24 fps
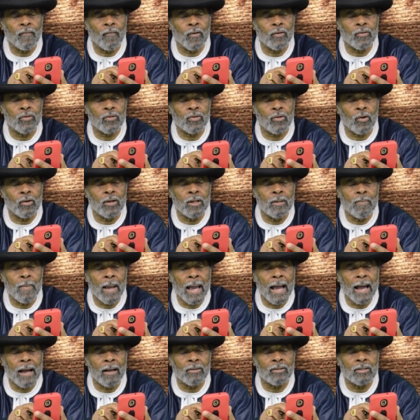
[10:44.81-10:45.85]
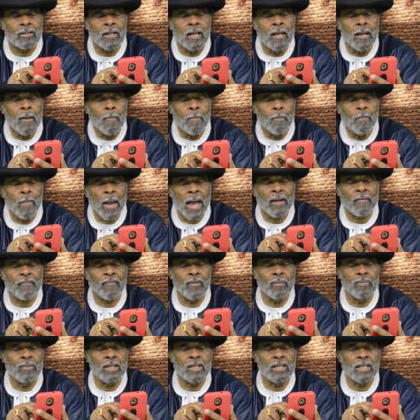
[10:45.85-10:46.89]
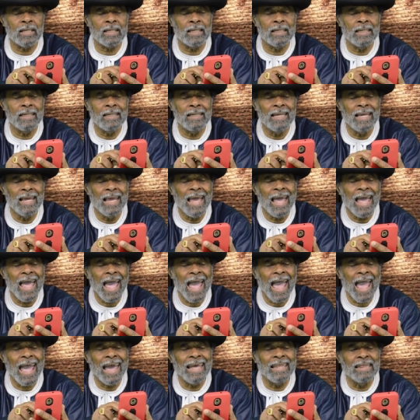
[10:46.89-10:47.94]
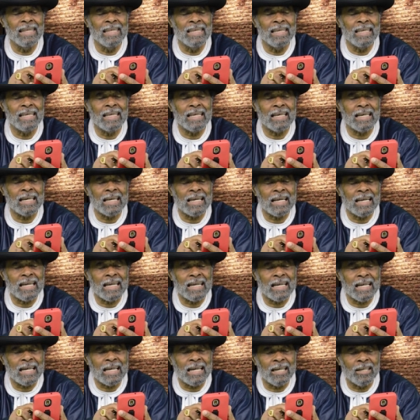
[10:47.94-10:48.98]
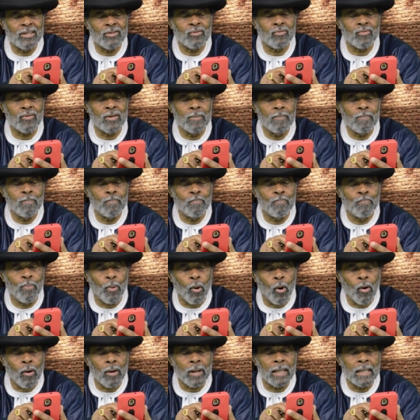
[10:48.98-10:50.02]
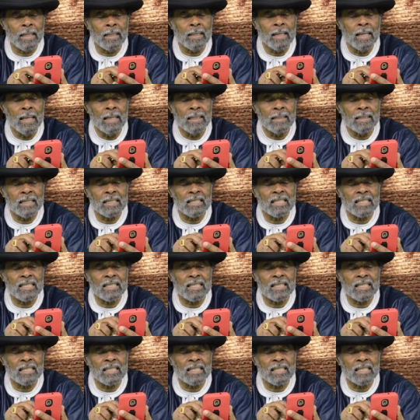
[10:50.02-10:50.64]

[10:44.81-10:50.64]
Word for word: for thirty miles back from the sea, and the country bordering the